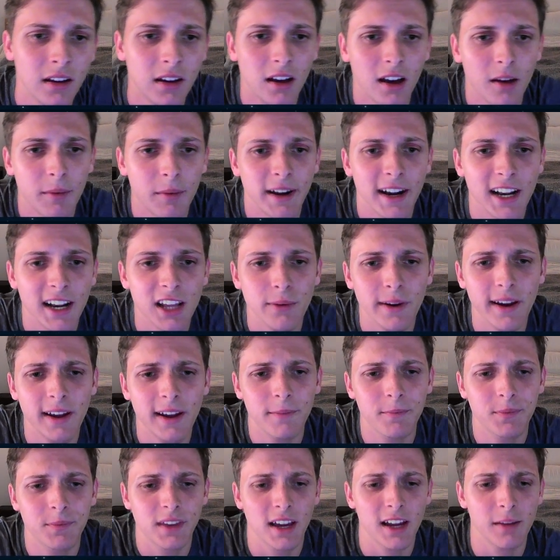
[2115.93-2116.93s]

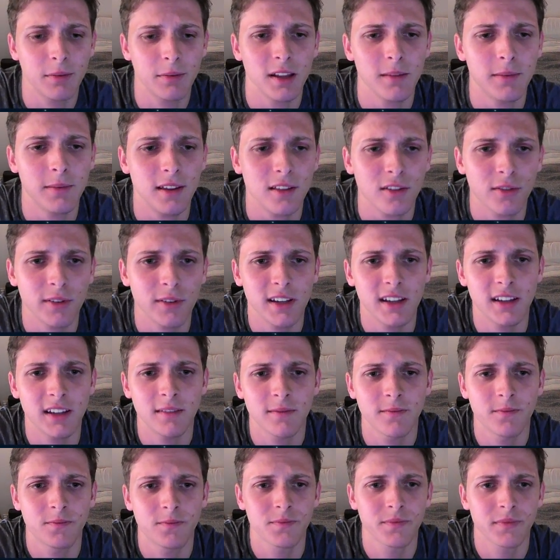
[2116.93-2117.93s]
Anyway, I play b3.
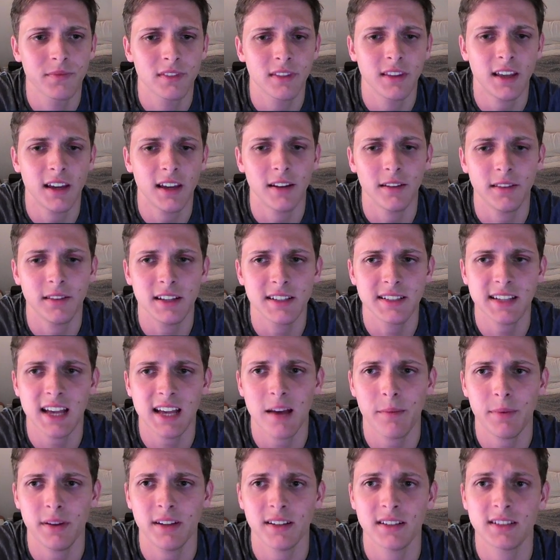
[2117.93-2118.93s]
Then this
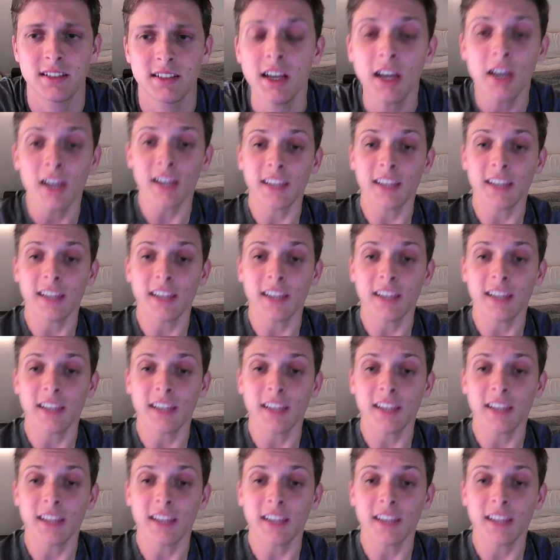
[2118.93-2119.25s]
happens.